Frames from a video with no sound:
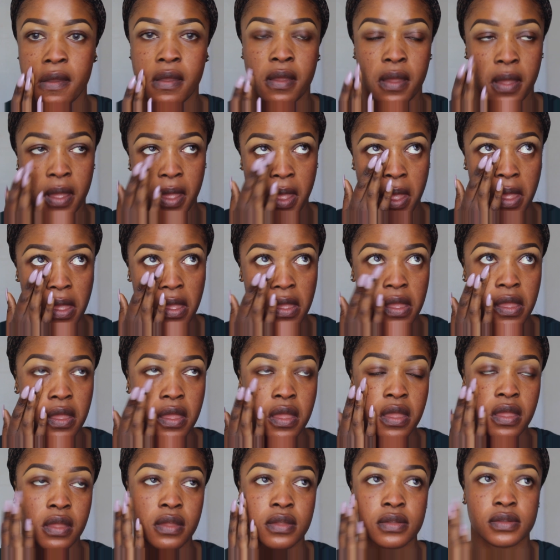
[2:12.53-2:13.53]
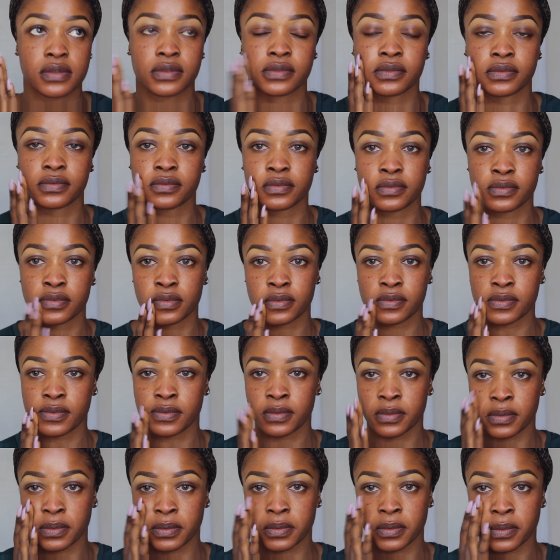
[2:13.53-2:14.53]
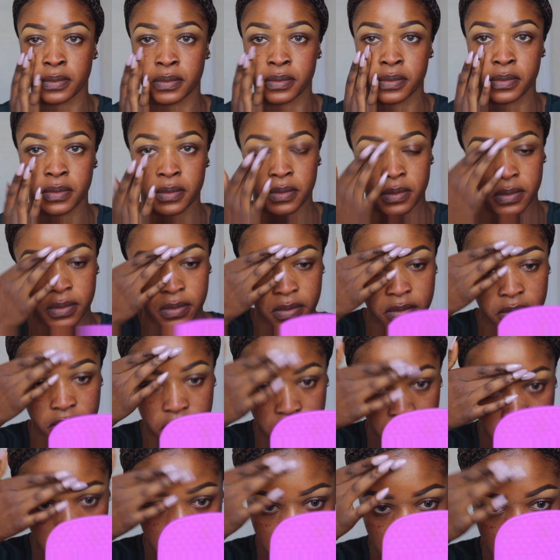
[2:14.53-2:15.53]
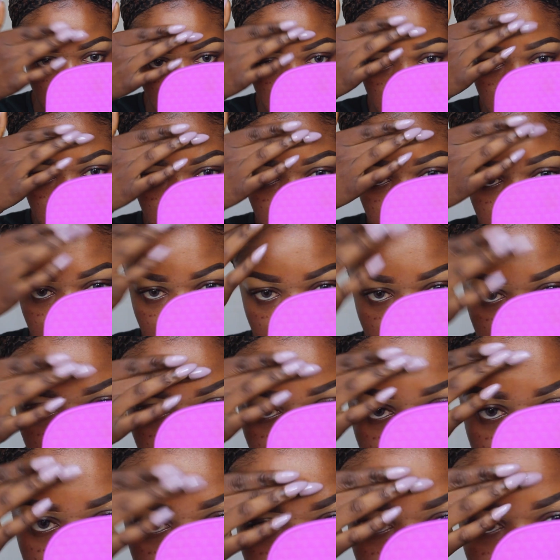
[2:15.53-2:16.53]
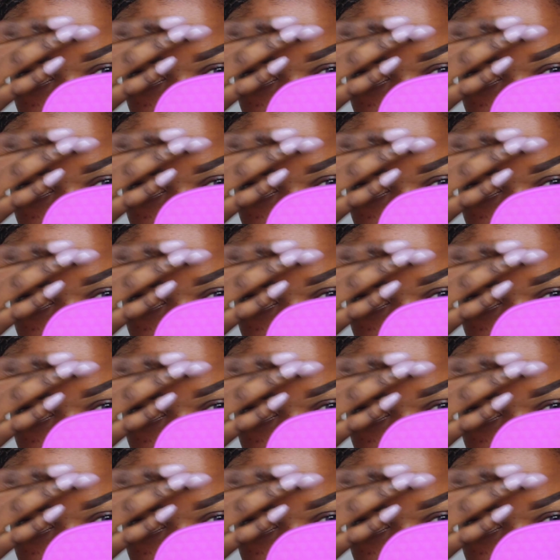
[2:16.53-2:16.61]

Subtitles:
and I'm just applying this to my T-zone areas, and these are the areas that I tend